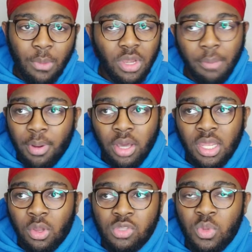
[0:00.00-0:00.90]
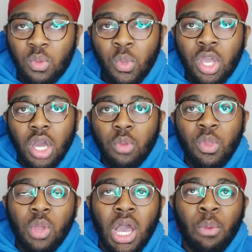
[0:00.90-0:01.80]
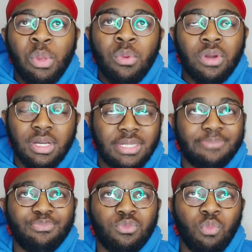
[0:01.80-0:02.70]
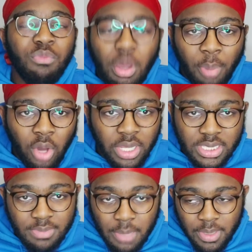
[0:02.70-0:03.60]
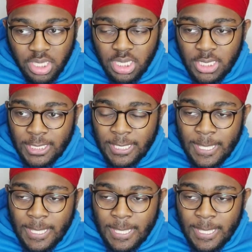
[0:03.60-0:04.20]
We're not bottled it because we've not bottled it, in my opinion.